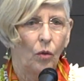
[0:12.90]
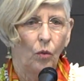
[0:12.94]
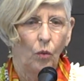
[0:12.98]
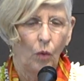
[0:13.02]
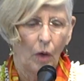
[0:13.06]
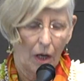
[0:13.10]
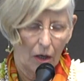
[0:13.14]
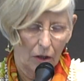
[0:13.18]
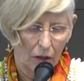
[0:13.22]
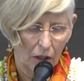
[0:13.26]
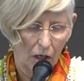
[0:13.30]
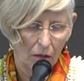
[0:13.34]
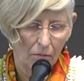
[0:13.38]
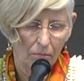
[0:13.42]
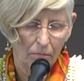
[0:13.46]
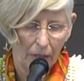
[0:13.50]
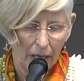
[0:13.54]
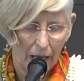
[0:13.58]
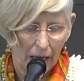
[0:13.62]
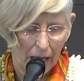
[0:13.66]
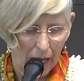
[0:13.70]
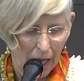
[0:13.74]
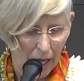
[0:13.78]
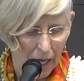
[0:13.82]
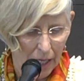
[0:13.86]
Welcome
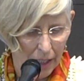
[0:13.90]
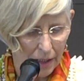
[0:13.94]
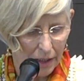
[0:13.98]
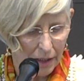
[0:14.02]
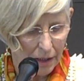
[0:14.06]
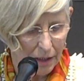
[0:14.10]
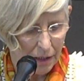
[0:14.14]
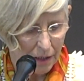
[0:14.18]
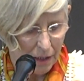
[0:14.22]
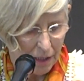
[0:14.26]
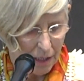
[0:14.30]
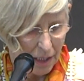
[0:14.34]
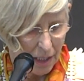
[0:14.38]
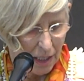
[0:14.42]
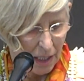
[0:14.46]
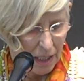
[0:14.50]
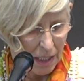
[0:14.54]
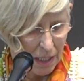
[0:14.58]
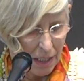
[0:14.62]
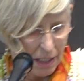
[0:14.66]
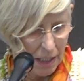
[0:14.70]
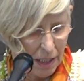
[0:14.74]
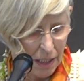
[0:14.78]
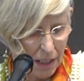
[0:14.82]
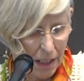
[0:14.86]
back.
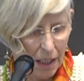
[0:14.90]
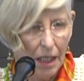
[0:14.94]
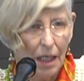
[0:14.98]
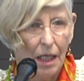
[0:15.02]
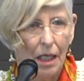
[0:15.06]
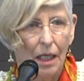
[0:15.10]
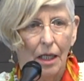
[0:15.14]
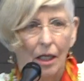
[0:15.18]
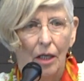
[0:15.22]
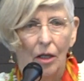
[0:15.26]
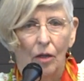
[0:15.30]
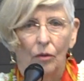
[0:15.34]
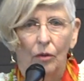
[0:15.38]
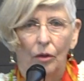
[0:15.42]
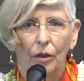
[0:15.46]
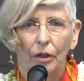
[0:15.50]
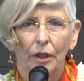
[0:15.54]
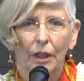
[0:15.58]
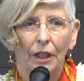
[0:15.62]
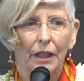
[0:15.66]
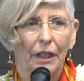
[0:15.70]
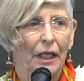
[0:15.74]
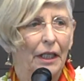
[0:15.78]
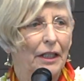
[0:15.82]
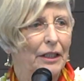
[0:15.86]
We're
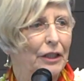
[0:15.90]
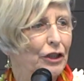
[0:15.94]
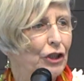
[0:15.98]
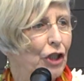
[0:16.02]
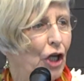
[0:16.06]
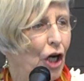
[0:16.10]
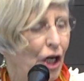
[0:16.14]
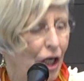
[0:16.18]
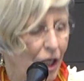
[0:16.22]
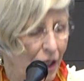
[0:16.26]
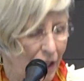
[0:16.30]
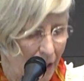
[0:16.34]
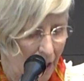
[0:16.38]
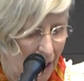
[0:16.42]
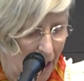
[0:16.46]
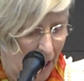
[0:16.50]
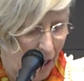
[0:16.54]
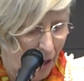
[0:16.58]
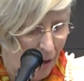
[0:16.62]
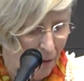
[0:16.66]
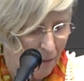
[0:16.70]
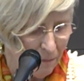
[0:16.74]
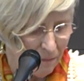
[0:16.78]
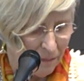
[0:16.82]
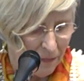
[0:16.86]
going to get it started
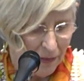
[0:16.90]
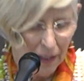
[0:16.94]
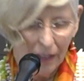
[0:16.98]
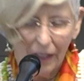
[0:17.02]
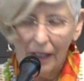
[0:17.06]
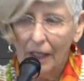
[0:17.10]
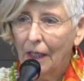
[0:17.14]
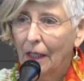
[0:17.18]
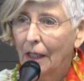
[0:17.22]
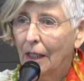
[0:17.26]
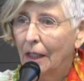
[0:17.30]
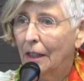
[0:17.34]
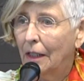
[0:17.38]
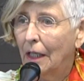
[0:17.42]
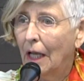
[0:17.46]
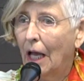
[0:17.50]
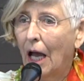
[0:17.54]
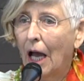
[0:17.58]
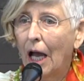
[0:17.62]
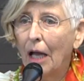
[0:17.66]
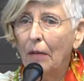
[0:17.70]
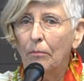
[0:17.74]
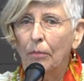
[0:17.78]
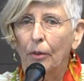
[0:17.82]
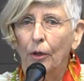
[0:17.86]
now. Now,
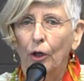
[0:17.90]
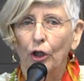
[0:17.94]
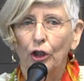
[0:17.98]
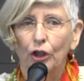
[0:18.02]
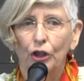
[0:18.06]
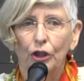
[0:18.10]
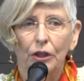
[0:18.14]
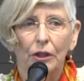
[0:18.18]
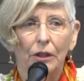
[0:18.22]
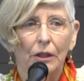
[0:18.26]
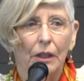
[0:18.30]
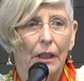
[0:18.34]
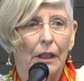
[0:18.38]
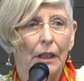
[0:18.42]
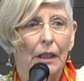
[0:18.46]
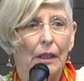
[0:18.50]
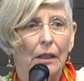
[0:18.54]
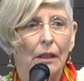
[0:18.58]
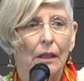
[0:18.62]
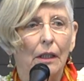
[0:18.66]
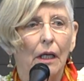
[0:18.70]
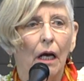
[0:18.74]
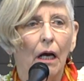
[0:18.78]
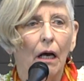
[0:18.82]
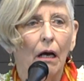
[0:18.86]
I personally
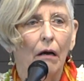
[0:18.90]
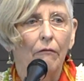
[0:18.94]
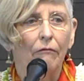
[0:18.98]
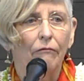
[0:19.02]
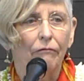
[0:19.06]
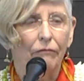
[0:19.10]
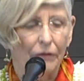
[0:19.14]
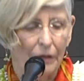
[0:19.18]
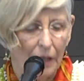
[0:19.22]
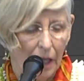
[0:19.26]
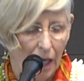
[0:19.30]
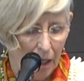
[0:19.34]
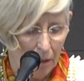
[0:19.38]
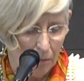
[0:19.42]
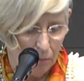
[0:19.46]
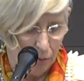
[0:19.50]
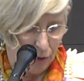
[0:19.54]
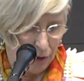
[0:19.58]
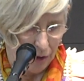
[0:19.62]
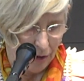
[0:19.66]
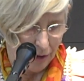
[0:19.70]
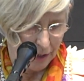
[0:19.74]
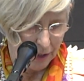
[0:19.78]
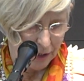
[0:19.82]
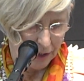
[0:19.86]
love
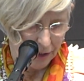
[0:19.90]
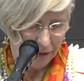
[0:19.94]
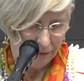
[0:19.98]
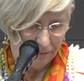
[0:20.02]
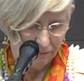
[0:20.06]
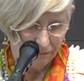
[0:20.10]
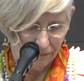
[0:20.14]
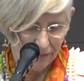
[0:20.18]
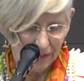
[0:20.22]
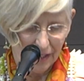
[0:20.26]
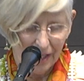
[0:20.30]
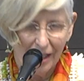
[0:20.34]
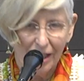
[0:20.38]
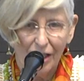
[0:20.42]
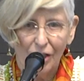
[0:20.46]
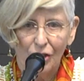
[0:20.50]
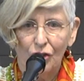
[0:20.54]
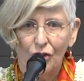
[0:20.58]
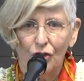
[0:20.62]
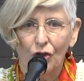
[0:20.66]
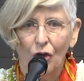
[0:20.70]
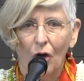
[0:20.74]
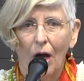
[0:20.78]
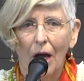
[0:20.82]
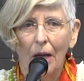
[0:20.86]
libraries,
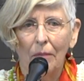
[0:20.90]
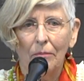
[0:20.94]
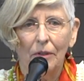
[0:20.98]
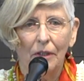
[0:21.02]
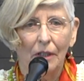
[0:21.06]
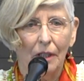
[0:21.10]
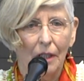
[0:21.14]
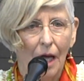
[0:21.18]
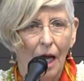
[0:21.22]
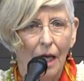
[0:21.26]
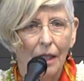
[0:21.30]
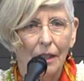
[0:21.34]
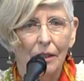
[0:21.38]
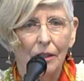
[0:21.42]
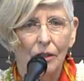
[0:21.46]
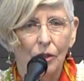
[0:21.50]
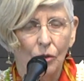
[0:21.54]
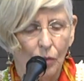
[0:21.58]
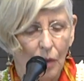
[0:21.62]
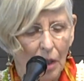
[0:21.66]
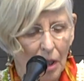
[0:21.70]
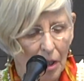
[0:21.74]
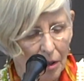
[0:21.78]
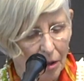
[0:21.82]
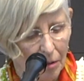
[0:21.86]
so I'm delighted to
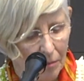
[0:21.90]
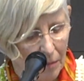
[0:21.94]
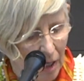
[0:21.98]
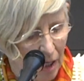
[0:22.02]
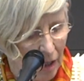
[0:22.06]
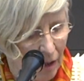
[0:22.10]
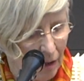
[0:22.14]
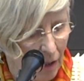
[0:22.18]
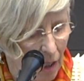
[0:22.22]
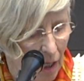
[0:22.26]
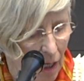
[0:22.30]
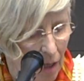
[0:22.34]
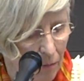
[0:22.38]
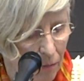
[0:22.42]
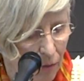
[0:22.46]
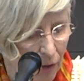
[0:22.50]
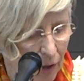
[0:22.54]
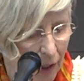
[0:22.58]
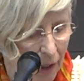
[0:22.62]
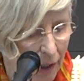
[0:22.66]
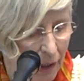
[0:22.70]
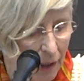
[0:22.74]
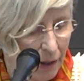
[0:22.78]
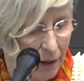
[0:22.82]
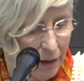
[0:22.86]
welcome our
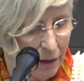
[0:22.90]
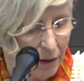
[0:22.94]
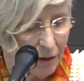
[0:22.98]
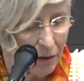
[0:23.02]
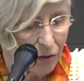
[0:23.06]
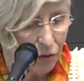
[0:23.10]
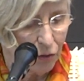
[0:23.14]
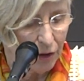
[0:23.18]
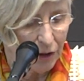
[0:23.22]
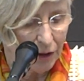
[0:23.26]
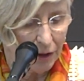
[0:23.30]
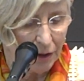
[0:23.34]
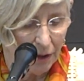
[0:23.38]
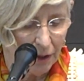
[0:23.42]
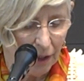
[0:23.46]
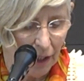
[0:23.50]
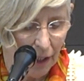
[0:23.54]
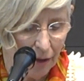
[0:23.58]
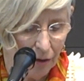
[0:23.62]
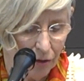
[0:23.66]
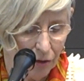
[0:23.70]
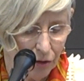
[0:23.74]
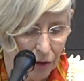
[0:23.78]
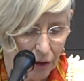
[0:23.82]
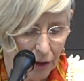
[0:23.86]
librarians, Kristen
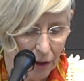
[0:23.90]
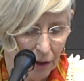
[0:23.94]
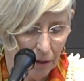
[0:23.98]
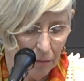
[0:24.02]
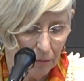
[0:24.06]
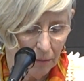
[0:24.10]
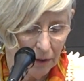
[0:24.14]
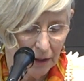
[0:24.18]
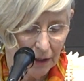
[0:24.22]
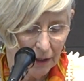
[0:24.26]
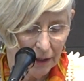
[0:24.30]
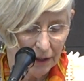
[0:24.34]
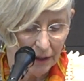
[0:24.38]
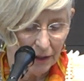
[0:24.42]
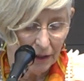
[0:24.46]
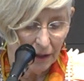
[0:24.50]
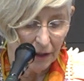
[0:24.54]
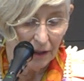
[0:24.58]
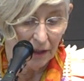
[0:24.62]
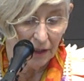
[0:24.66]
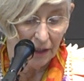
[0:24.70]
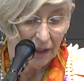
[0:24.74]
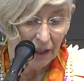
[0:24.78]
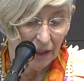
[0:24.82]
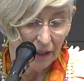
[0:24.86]
Anderson and Melissa
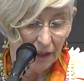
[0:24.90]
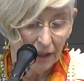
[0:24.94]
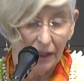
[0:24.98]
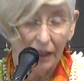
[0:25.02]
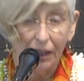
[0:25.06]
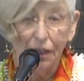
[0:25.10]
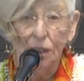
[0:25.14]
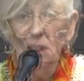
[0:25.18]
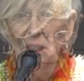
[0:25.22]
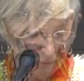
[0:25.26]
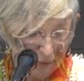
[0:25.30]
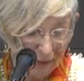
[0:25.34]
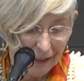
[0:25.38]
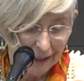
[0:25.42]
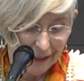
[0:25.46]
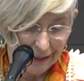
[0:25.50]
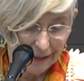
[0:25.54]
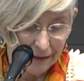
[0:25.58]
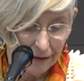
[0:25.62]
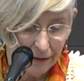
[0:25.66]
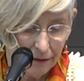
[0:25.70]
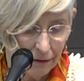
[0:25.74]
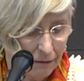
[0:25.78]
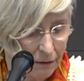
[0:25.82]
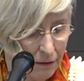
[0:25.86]

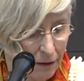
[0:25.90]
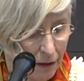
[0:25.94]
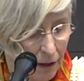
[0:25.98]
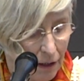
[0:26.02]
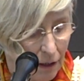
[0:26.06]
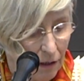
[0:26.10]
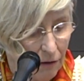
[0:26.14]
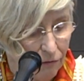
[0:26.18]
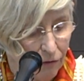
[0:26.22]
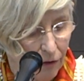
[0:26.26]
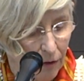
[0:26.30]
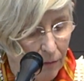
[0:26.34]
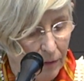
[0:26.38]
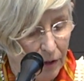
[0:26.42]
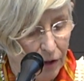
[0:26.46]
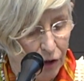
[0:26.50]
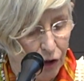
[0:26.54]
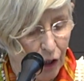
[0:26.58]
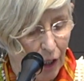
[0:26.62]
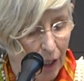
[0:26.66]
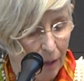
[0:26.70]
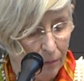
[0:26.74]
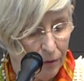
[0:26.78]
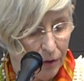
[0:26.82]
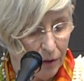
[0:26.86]
Kahili-Heede from the
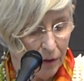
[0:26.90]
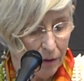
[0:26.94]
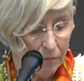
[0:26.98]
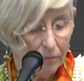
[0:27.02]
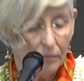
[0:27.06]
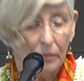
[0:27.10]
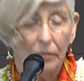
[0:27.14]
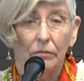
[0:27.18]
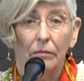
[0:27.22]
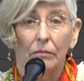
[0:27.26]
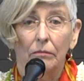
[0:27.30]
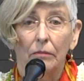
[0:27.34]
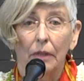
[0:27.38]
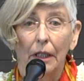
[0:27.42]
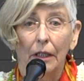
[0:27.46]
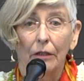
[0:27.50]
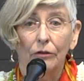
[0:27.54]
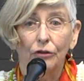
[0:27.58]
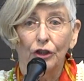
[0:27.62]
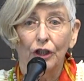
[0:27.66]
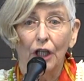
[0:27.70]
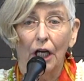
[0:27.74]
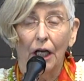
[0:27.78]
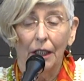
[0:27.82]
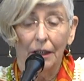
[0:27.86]
JABSOM
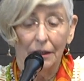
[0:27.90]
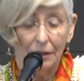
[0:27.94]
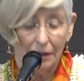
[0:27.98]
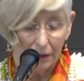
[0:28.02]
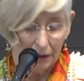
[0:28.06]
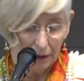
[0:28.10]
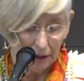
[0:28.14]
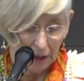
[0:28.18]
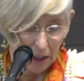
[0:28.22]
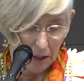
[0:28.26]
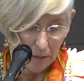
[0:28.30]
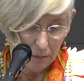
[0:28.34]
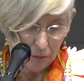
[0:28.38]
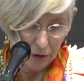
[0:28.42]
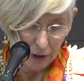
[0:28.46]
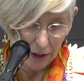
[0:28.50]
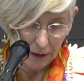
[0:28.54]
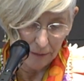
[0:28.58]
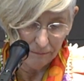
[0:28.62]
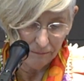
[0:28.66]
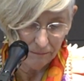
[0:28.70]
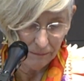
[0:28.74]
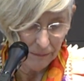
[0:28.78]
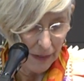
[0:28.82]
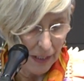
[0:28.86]
Health Sciences Library.